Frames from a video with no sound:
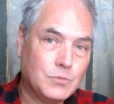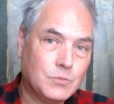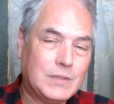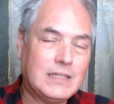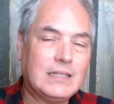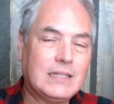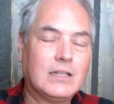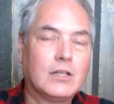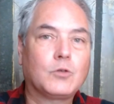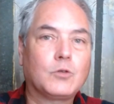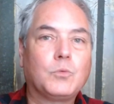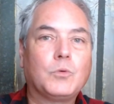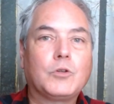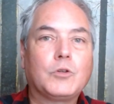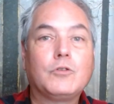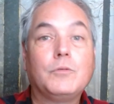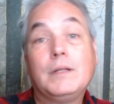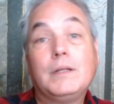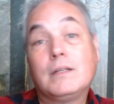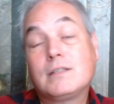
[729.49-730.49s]
we did not want
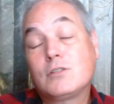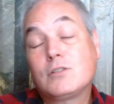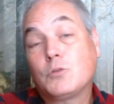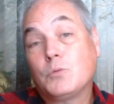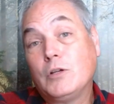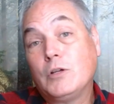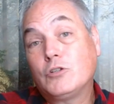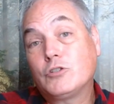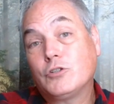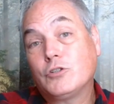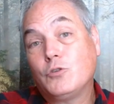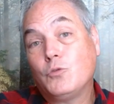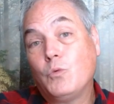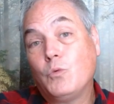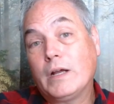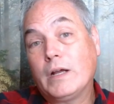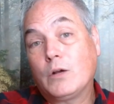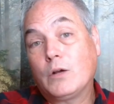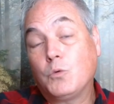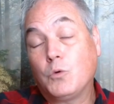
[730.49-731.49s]
to be in a situation
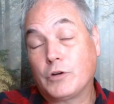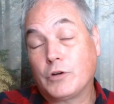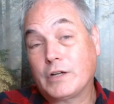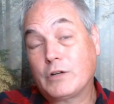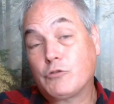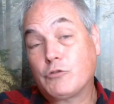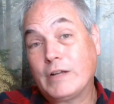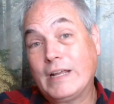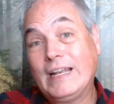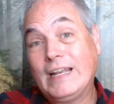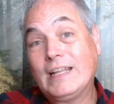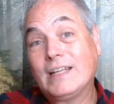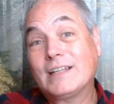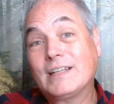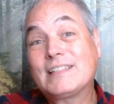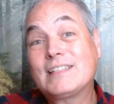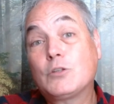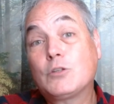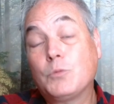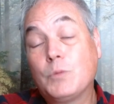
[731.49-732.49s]
where we're creating a
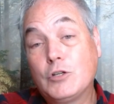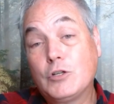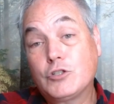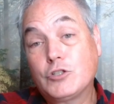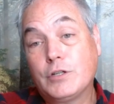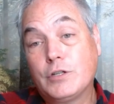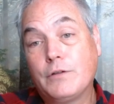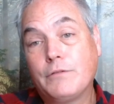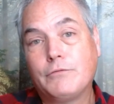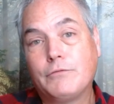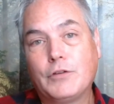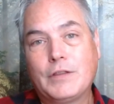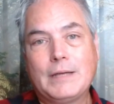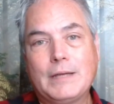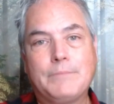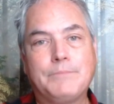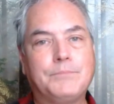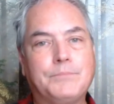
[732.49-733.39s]
situation for them.